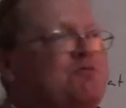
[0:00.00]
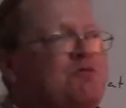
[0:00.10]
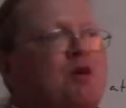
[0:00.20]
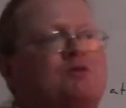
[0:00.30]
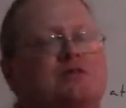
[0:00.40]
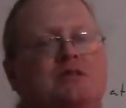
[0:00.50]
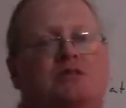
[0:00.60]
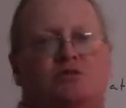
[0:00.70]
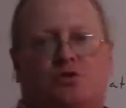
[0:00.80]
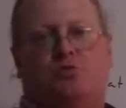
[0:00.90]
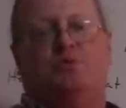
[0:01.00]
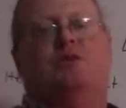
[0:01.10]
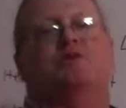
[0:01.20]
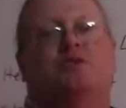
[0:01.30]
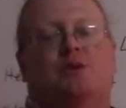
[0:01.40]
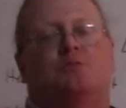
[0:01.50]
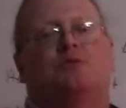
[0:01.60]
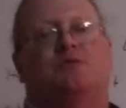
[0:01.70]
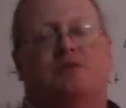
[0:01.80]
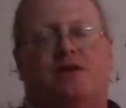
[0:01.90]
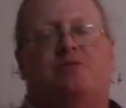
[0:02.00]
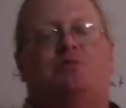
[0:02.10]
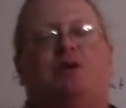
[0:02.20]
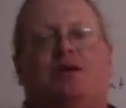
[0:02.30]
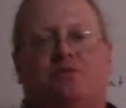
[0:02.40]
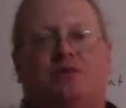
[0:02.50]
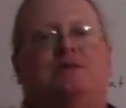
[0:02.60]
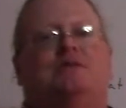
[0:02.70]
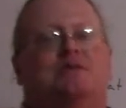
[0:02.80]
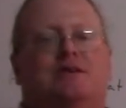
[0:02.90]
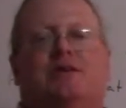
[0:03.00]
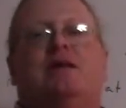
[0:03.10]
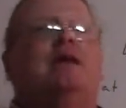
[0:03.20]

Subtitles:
faulty, stupid assumptions have you made recently?